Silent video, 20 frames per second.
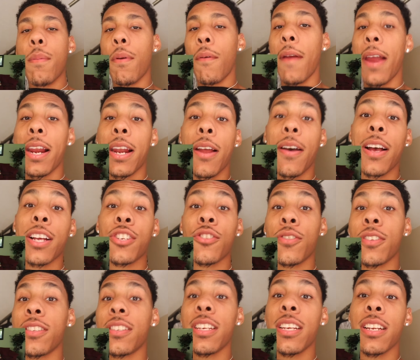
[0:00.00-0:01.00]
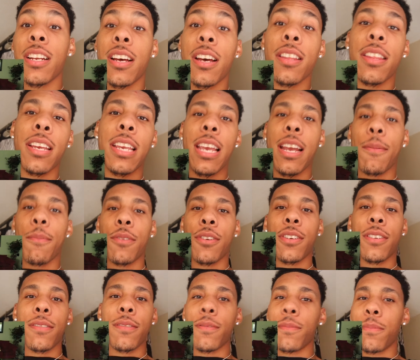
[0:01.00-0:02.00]
But right now, as you can see in the other
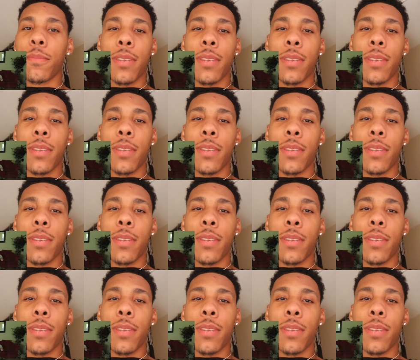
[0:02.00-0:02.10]
camera,